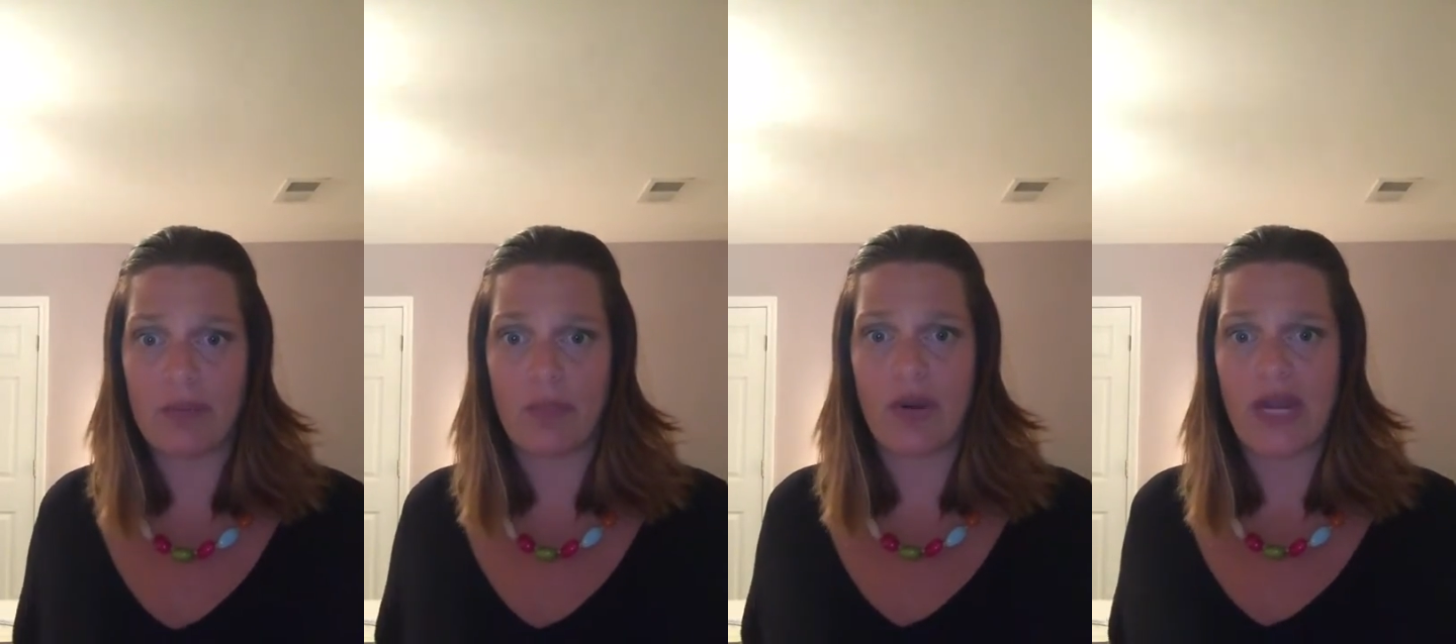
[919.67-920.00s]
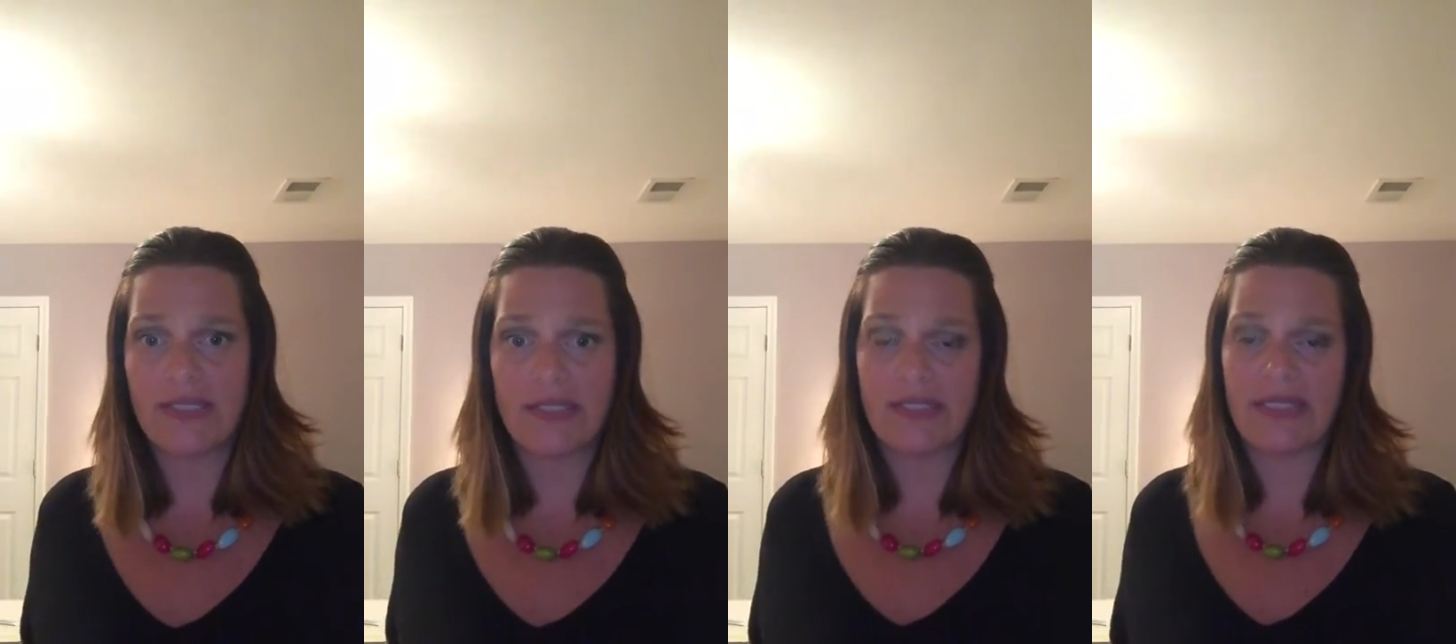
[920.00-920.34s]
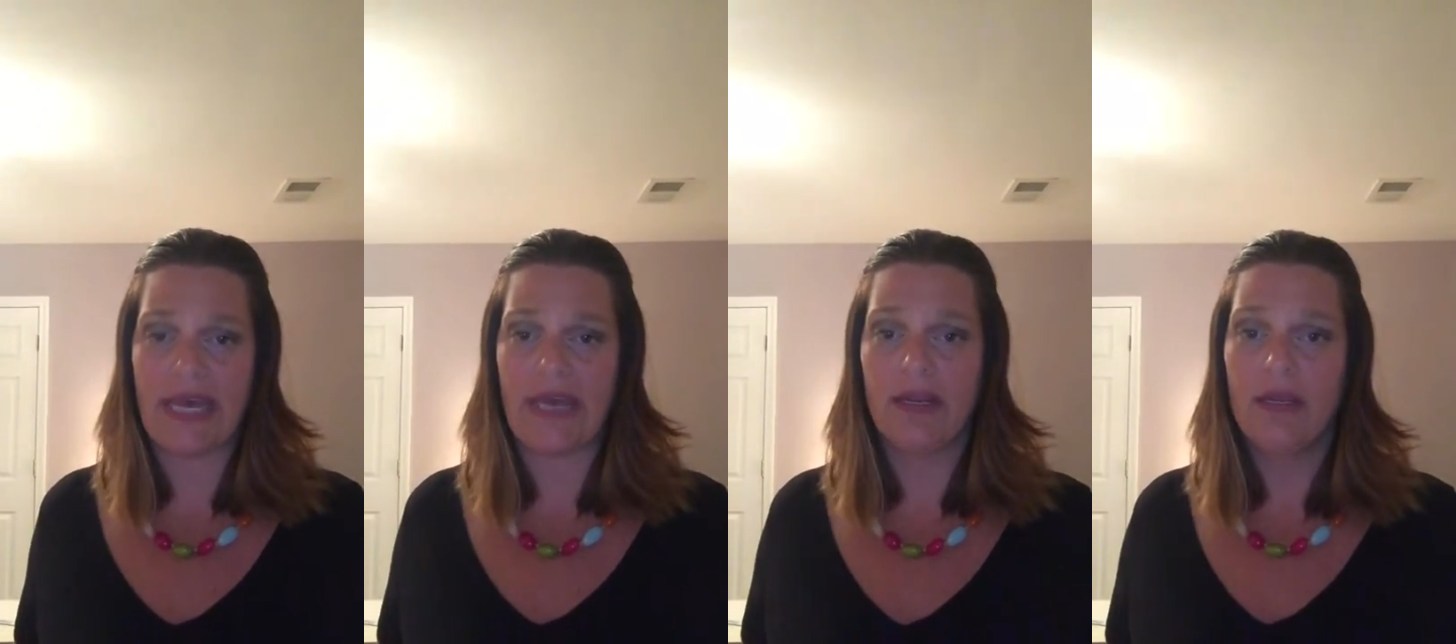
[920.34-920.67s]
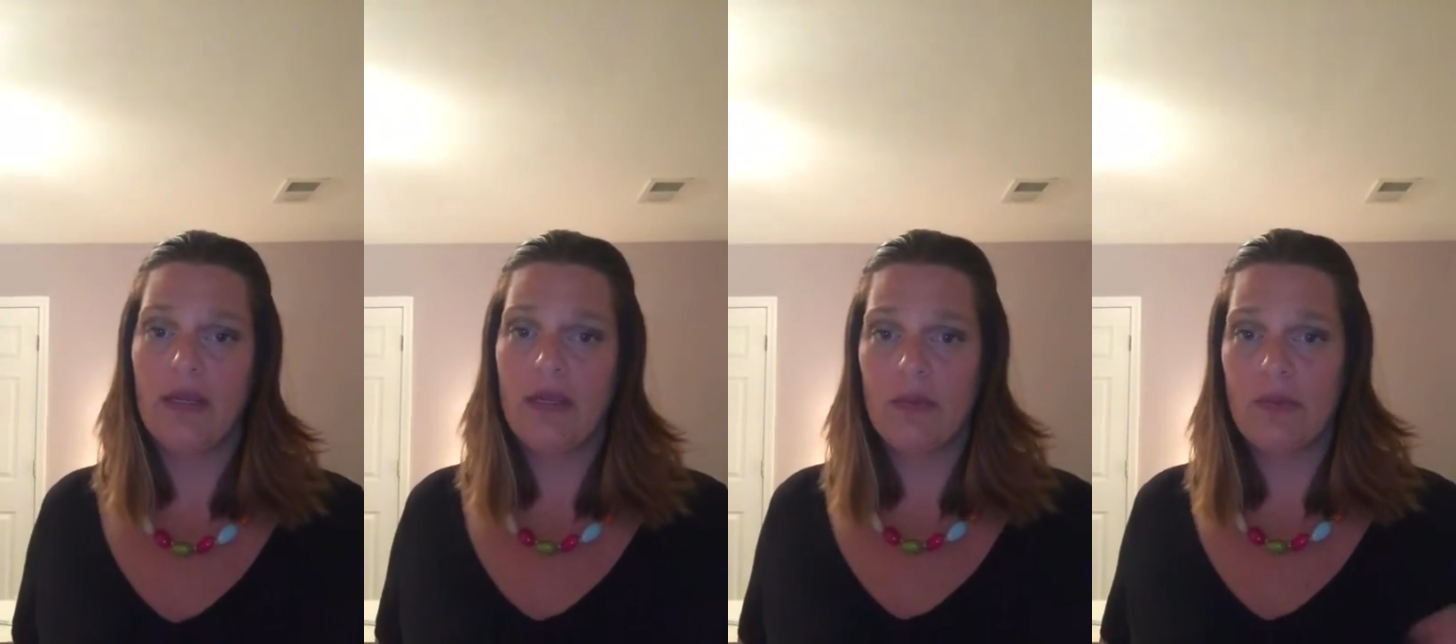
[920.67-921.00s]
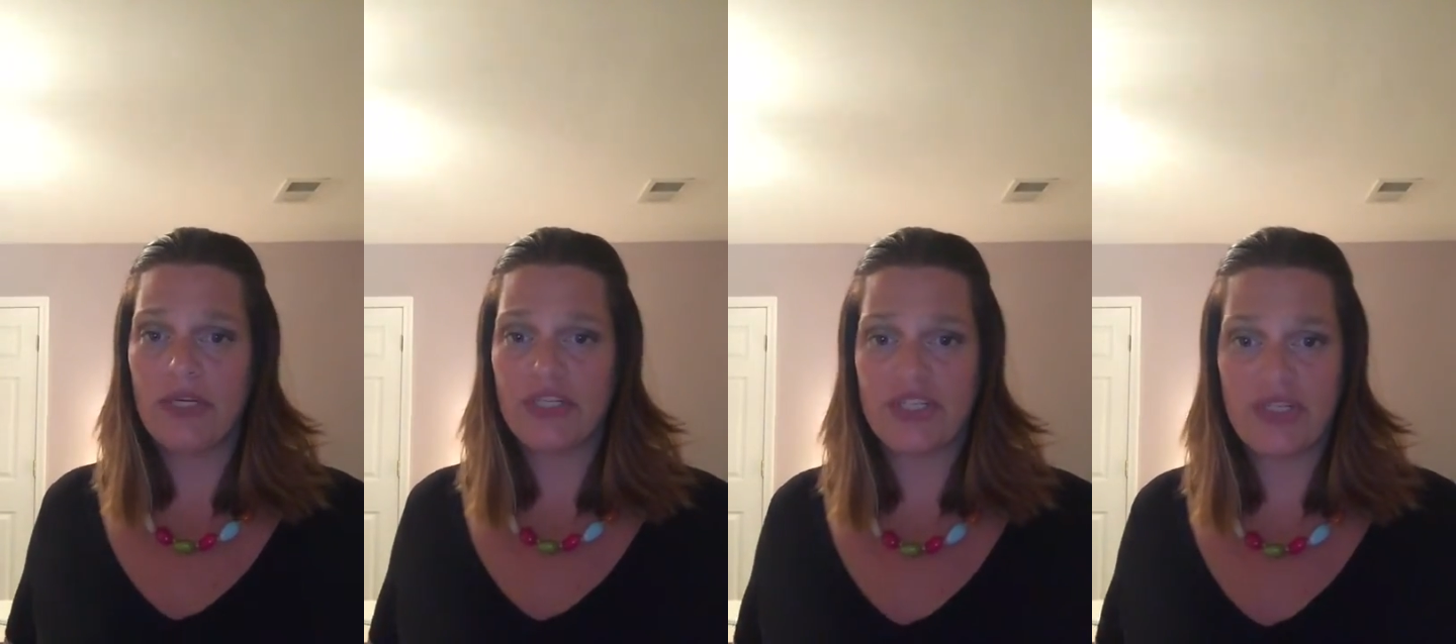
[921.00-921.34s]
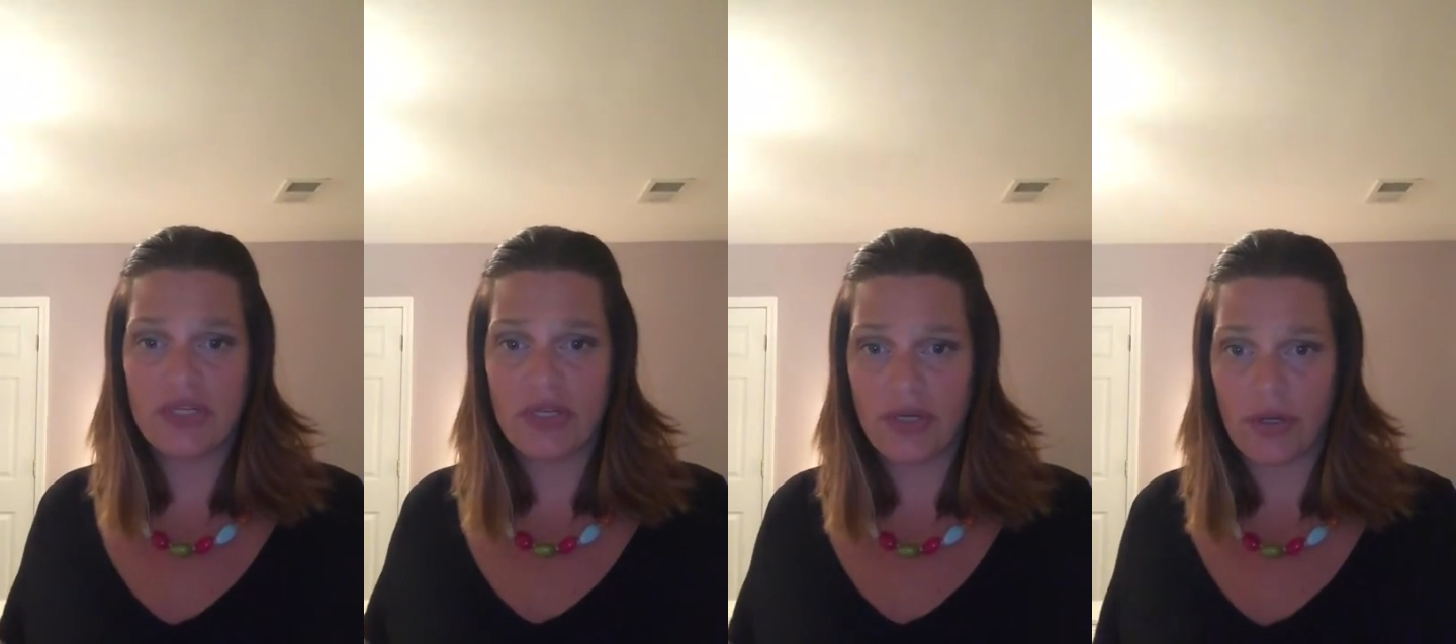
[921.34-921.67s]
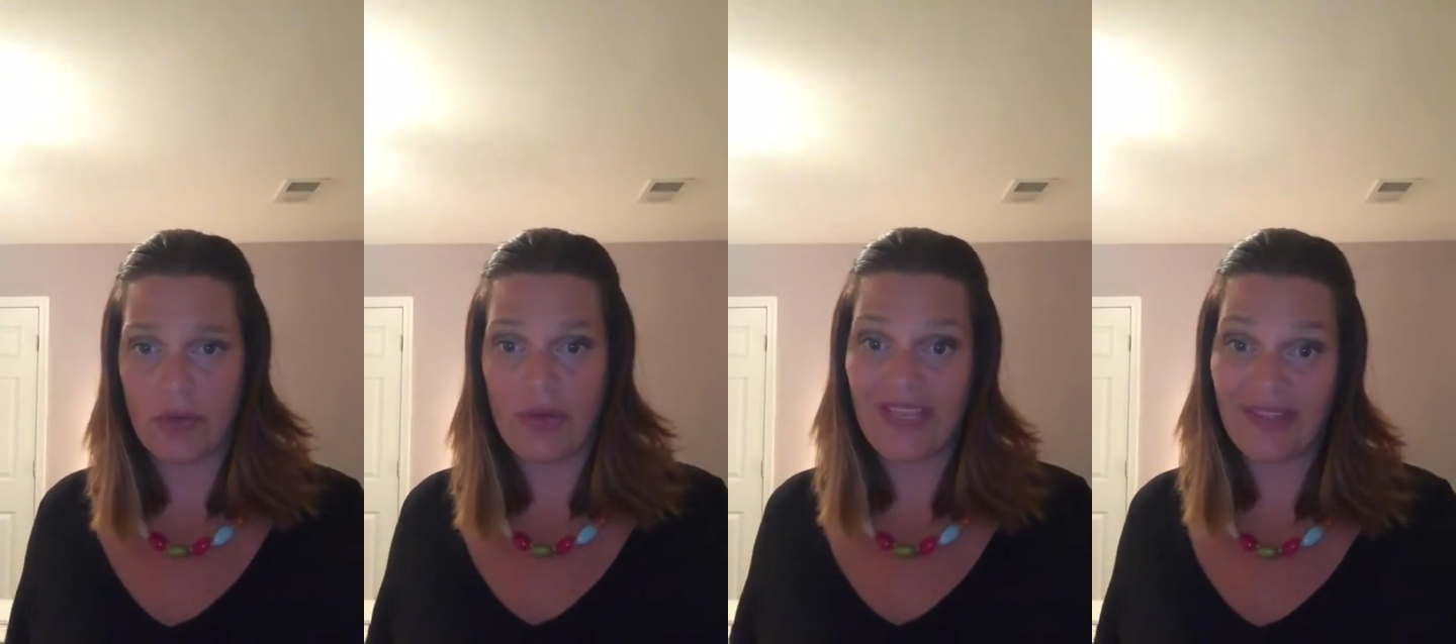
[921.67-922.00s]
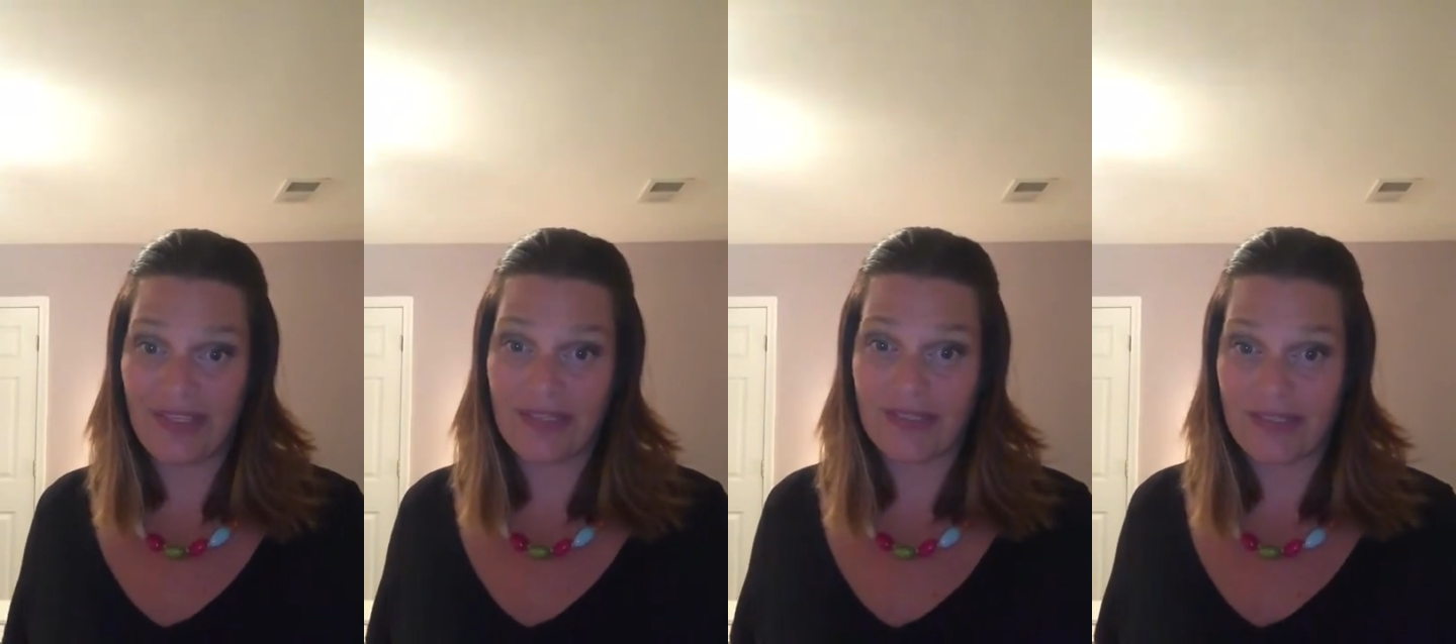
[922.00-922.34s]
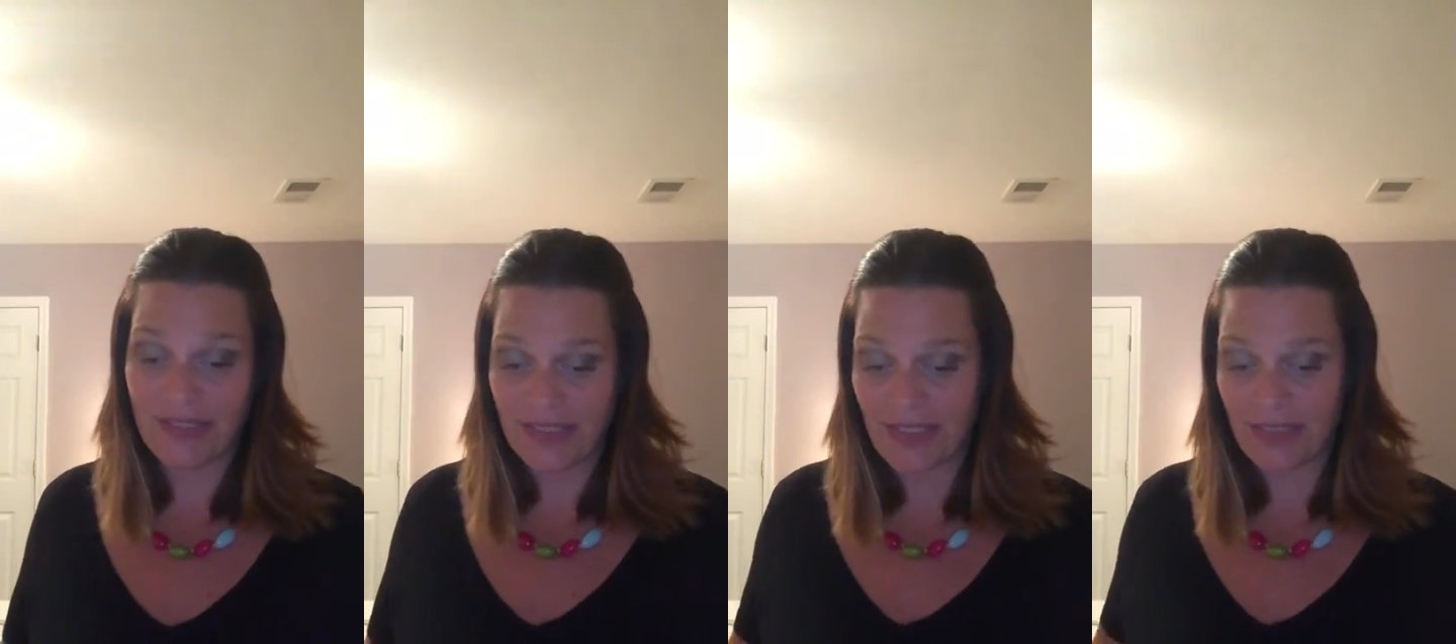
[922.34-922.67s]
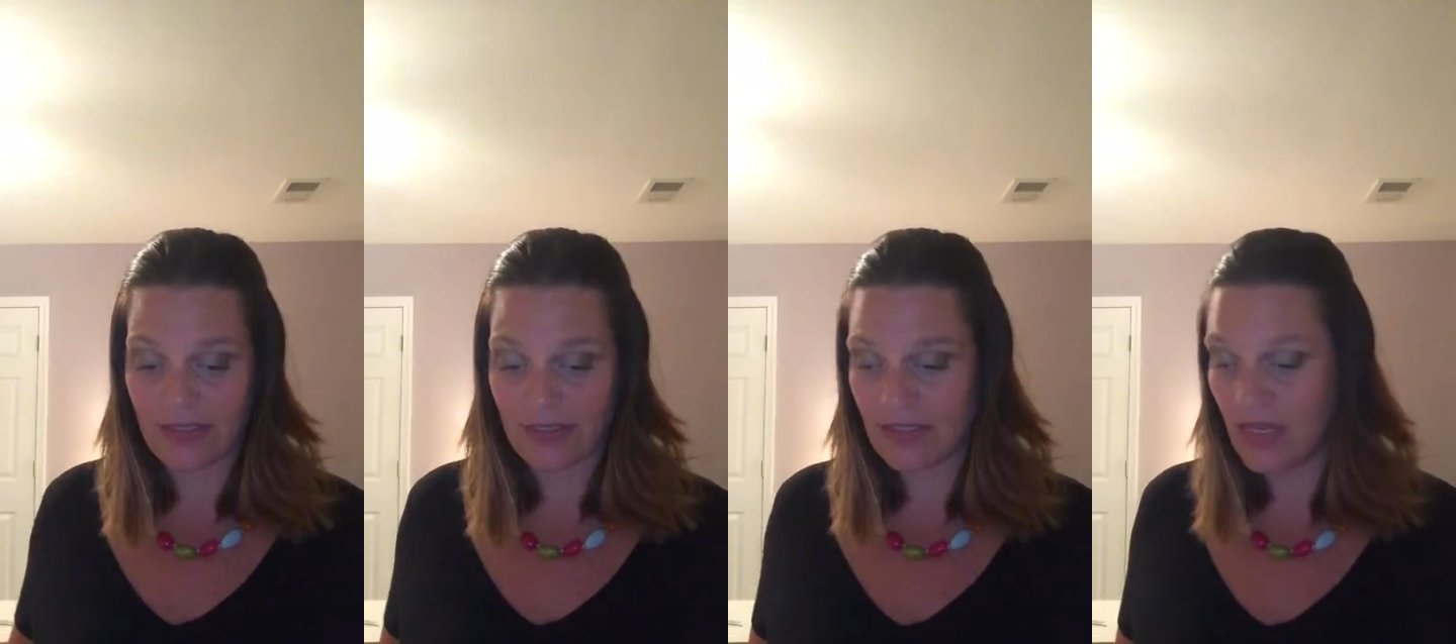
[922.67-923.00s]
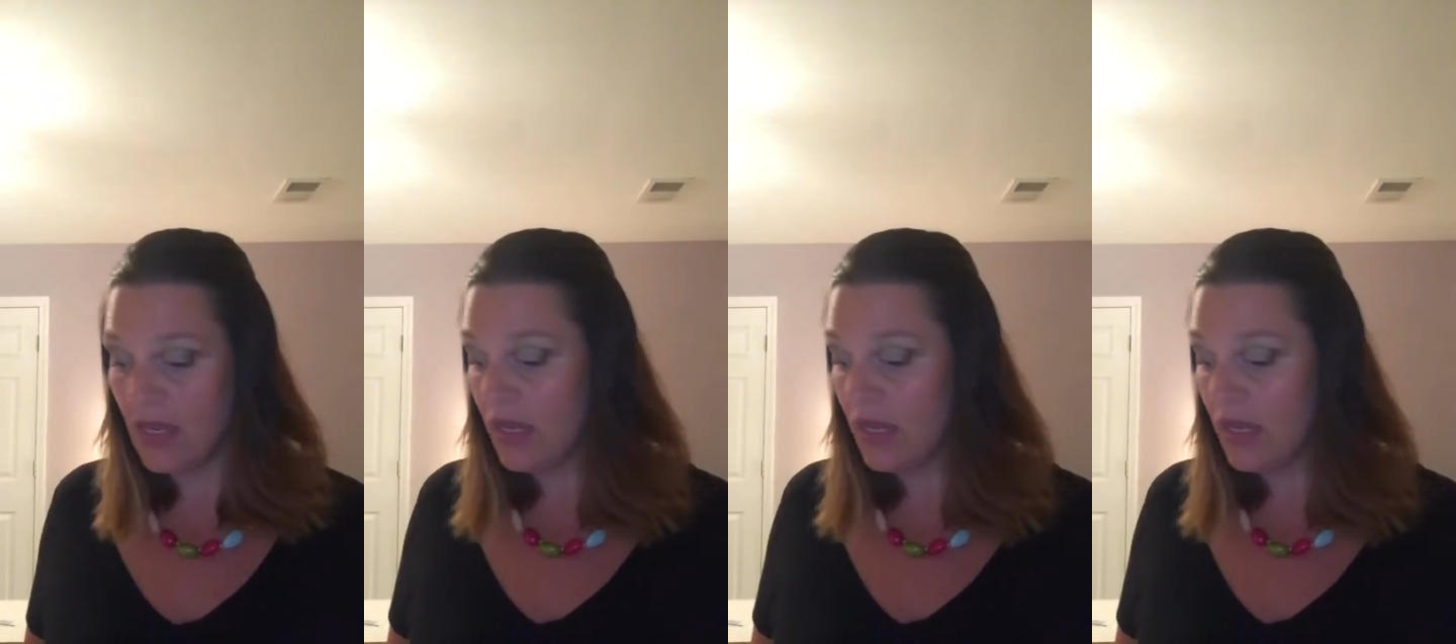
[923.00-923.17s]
process that, which, can lead to disease.